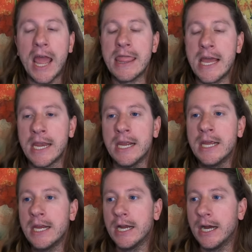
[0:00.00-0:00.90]
and
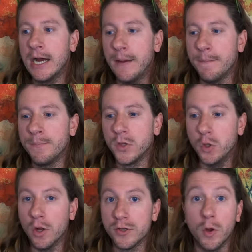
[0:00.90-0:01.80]
then
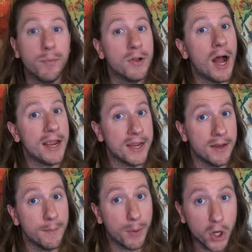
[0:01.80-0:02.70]
you also apply
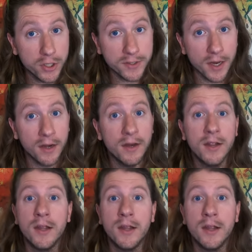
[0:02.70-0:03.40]
in person,